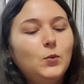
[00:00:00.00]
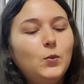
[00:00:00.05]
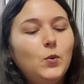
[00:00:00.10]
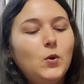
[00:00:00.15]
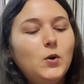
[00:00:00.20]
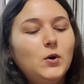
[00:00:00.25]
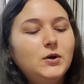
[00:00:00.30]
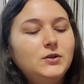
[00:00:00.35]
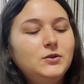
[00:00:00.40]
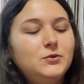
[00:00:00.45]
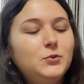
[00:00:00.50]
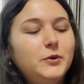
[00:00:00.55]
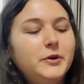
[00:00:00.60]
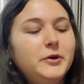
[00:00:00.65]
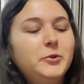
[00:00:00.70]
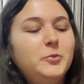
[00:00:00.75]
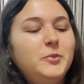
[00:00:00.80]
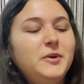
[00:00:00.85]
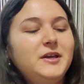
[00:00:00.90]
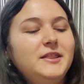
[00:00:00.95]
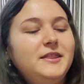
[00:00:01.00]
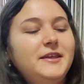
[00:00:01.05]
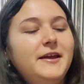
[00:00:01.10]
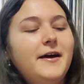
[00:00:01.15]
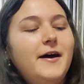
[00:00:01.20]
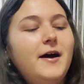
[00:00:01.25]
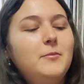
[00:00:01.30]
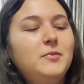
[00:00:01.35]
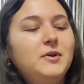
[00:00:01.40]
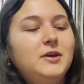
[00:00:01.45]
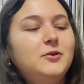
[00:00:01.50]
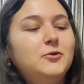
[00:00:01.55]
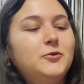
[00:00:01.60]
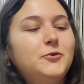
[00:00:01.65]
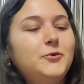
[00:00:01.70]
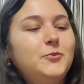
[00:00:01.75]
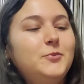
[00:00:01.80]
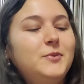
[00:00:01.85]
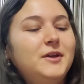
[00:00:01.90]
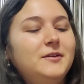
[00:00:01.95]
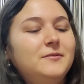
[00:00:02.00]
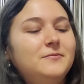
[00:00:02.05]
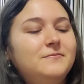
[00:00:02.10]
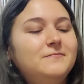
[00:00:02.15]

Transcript: what will be the amigurumi.